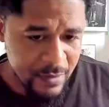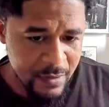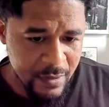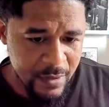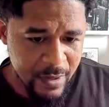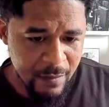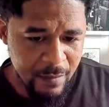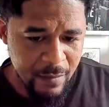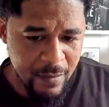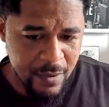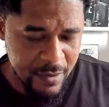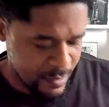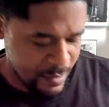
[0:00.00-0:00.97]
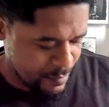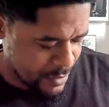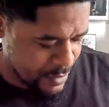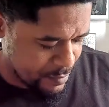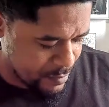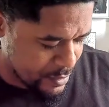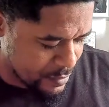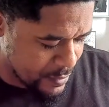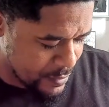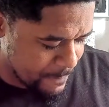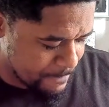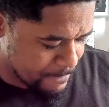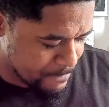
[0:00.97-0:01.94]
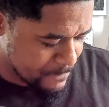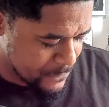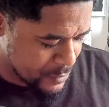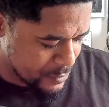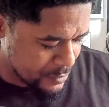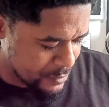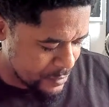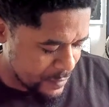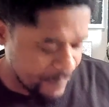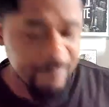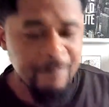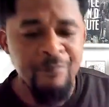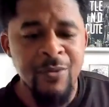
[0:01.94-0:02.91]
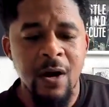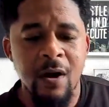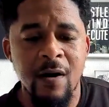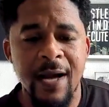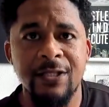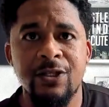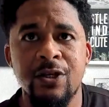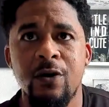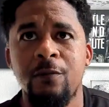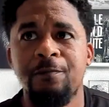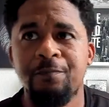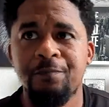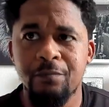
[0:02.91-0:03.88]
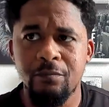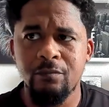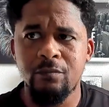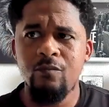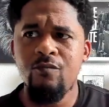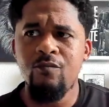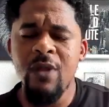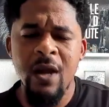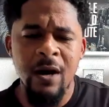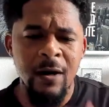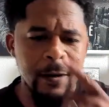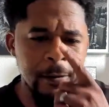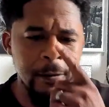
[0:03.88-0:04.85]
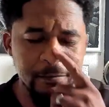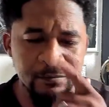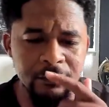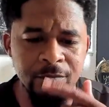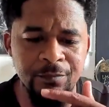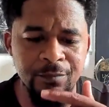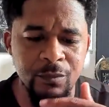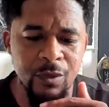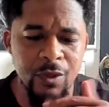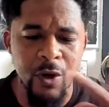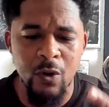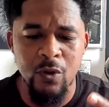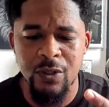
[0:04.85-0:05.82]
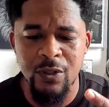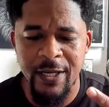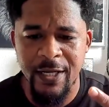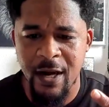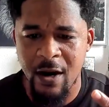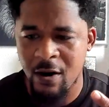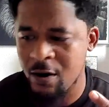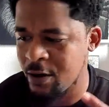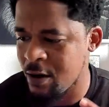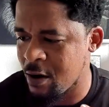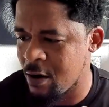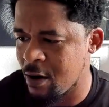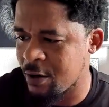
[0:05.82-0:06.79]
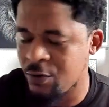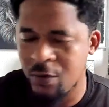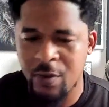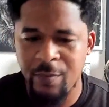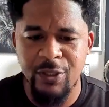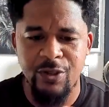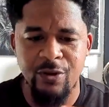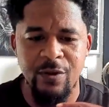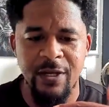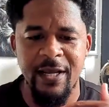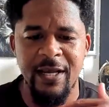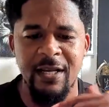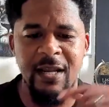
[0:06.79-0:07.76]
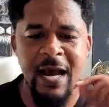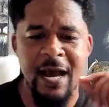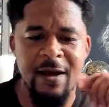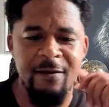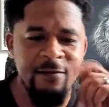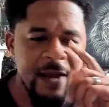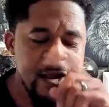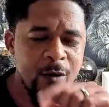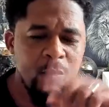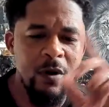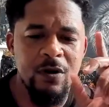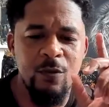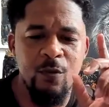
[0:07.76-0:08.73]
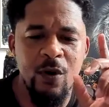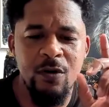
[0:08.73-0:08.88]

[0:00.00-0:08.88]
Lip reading: Yep, yep. Okay, good stuff. All right, so those that are going to be tuning in live, welcome.